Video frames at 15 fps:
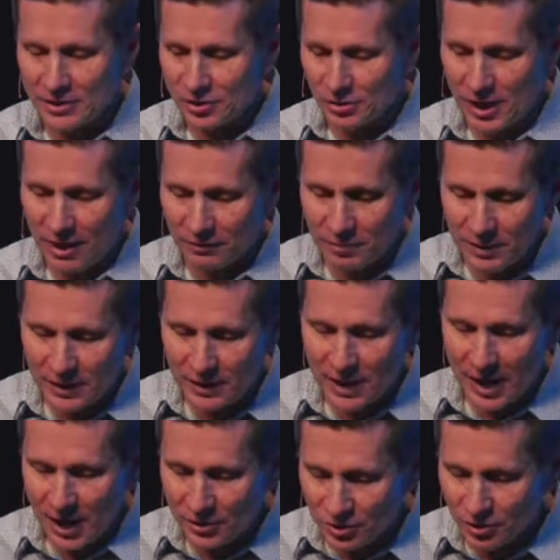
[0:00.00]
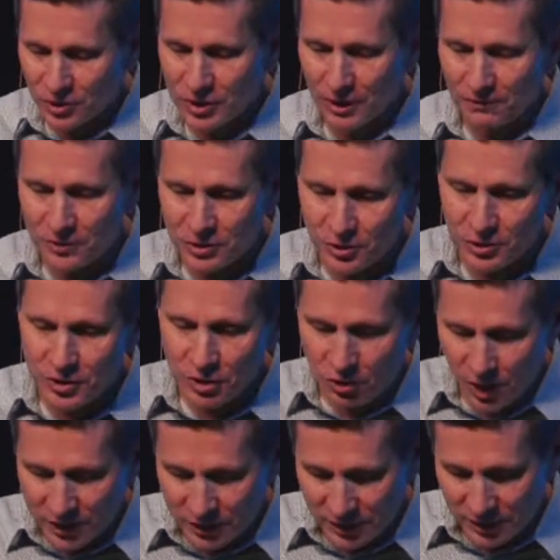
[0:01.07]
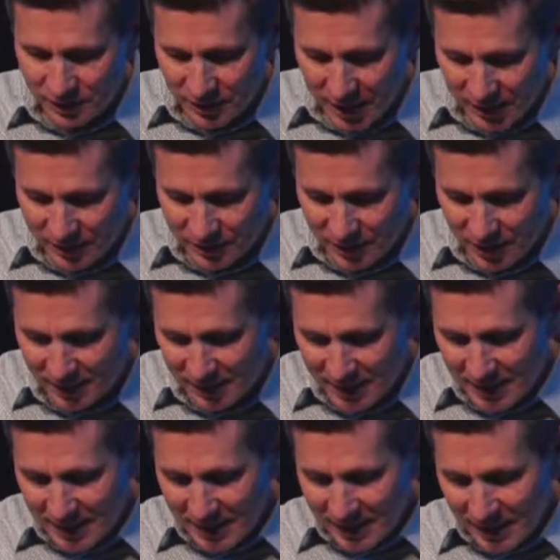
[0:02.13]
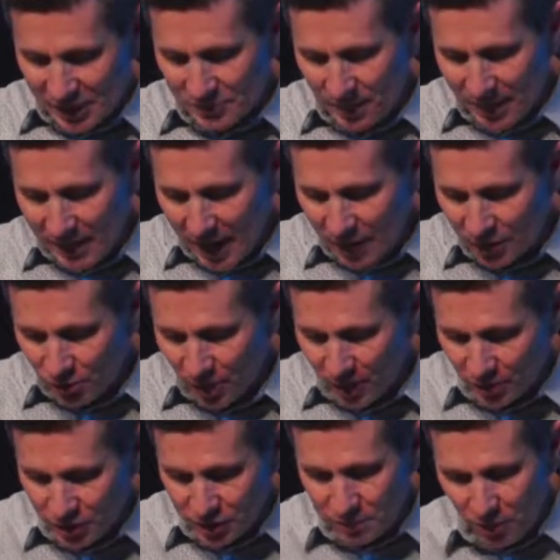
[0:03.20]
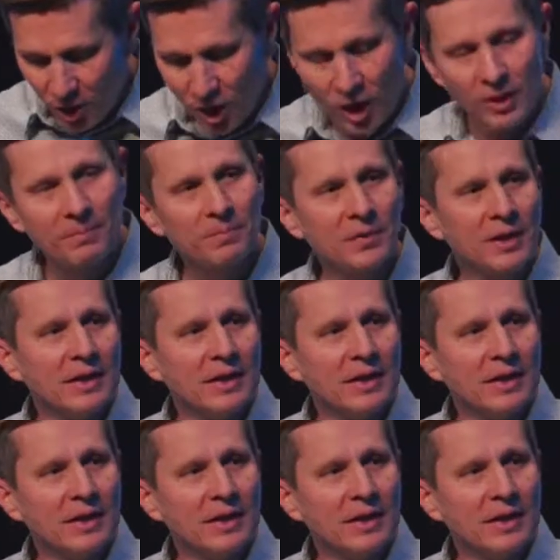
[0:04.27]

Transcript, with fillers: you have to begin to ask yourself a series of questions. That is that, is my God great or small?